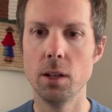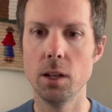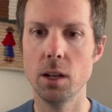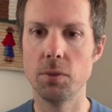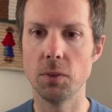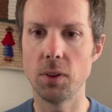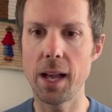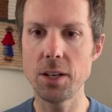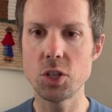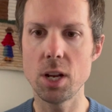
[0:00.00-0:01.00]
If a
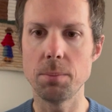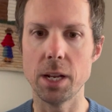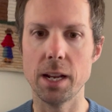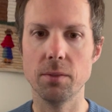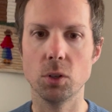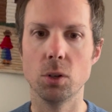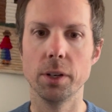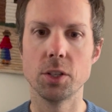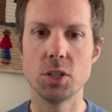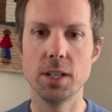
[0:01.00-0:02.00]
flat-shaped anvil
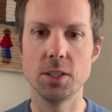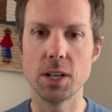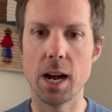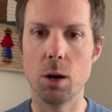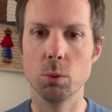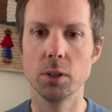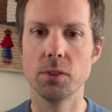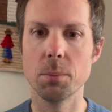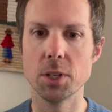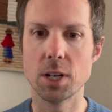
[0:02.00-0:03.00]
extends outward
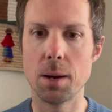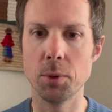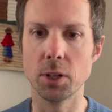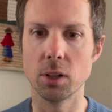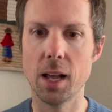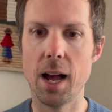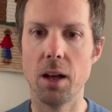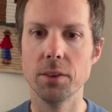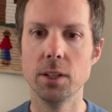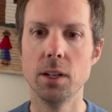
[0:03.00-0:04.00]
from the top of the
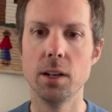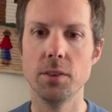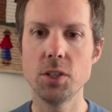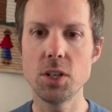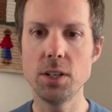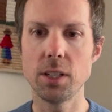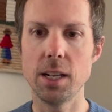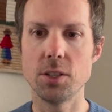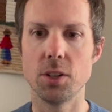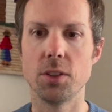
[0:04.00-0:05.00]
cloud, this
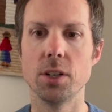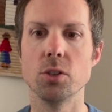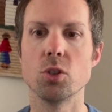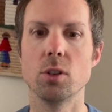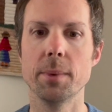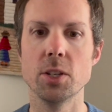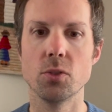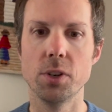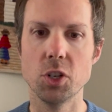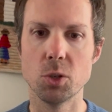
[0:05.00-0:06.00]
indicates the thunderstorm has
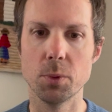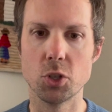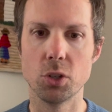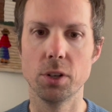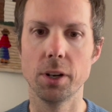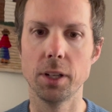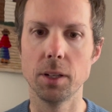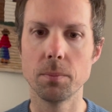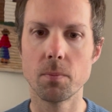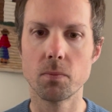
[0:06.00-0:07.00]
reached maturity.
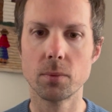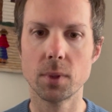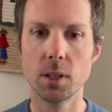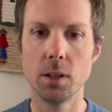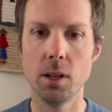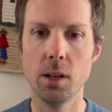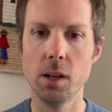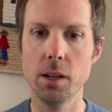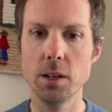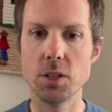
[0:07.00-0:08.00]

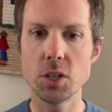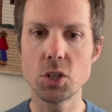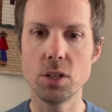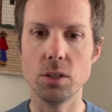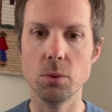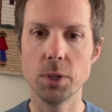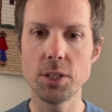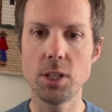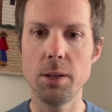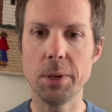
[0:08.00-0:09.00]
In addition, you want to
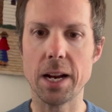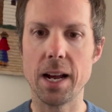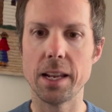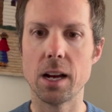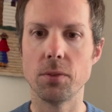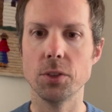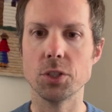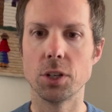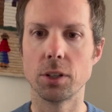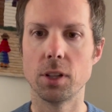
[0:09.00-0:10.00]
keep an eye out for
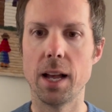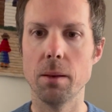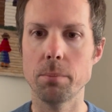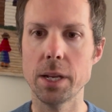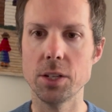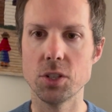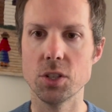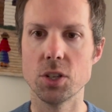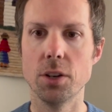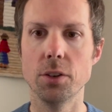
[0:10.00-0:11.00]
dark cloud
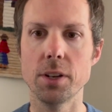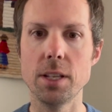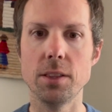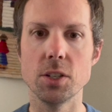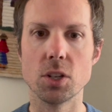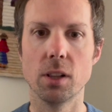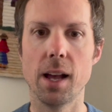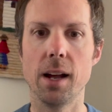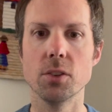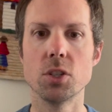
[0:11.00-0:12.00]
bases underneath these
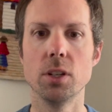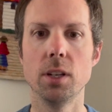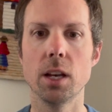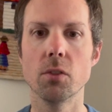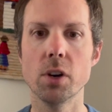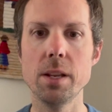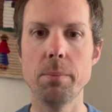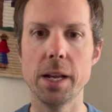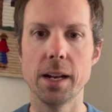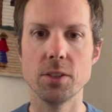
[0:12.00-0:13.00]
clouds and rain
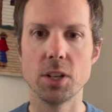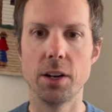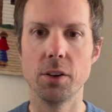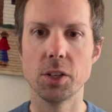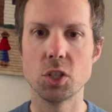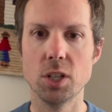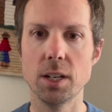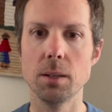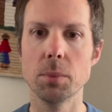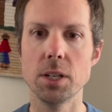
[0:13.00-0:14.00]
bands that are
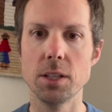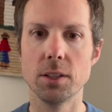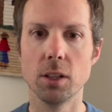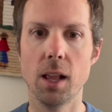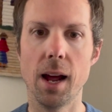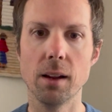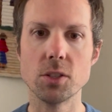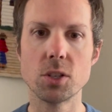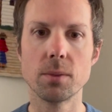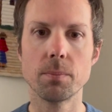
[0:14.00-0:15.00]
extending beneath the
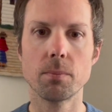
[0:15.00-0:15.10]
clouds.